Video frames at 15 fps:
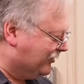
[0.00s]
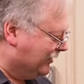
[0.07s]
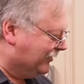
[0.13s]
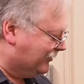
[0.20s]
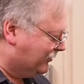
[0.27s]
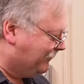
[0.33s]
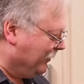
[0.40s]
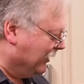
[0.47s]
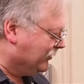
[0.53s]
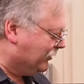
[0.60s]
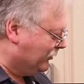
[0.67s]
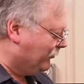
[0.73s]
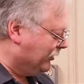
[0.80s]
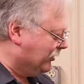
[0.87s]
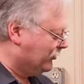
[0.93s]

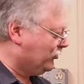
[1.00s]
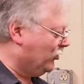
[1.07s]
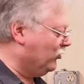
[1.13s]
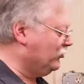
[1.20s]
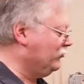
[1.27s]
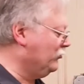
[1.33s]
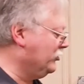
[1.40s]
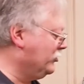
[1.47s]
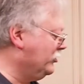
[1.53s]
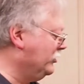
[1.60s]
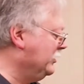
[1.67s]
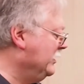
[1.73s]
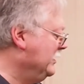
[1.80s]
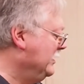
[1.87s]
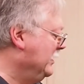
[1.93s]
especially with this holding real
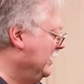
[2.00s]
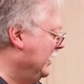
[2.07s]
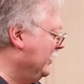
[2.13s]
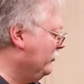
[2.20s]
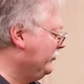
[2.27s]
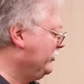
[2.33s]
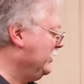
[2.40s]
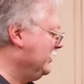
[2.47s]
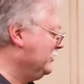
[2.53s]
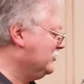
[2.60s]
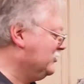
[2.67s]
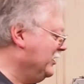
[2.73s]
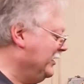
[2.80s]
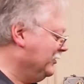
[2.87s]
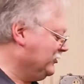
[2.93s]
good, I don't think
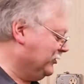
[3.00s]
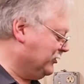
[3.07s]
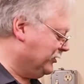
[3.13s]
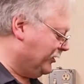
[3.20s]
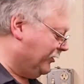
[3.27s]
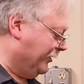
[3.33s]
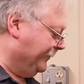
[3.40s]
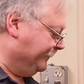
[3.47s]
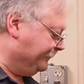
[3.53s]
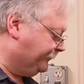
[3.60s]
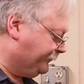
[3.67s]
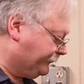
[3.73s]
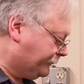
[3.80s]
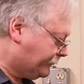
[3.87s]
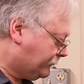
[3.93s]
it's necessary.
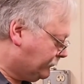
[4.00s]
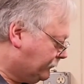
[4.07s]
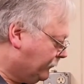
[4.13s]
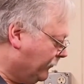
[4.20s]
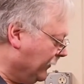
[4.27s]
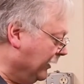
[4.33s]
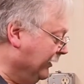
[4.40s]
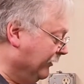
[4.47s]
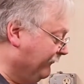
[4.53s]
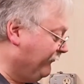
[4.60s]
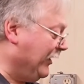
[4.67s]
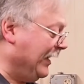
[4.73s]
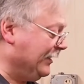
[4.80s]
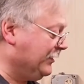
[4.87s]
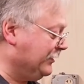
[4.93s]
In
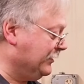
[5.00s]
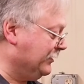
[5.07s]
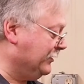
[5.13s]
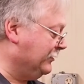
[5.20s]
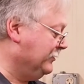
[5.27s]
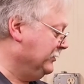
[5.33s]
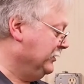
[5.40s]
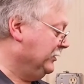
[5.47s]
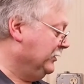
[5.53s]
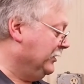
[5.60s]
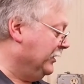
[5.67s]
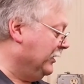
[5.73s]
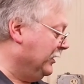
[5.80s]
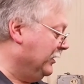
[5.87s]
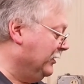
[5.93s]
fact,
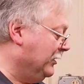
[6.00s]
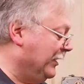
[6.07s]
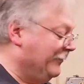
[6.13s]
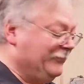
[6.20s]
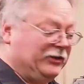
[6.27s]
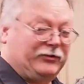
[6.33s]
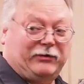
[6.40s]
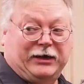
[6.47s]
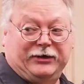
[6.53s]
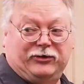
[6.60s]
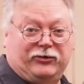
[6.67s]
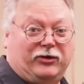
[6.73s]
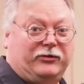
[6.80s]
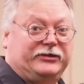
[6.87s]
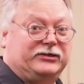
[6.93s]
I've been
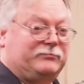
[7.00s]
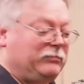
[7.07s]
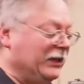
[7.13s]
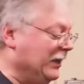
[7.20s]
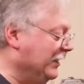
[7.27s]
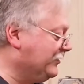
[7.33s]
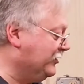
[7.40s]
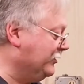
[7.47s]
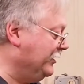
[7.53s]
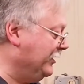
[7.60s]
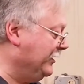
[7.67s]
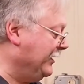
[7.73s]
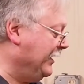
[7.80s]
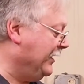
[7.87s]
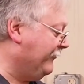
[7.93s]
grinding all these blocks and
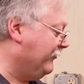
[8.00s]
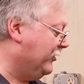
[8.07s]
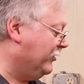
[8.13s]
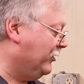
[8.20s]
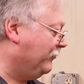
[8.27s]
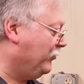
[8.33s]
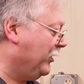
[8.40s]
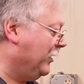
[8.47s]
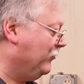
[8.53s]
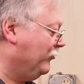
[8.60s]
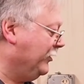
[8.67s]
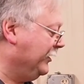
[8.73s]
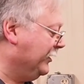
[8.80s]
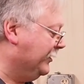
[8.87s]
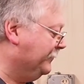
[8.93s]
didn't have a problem
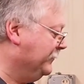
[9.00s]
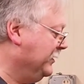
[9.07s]
with it.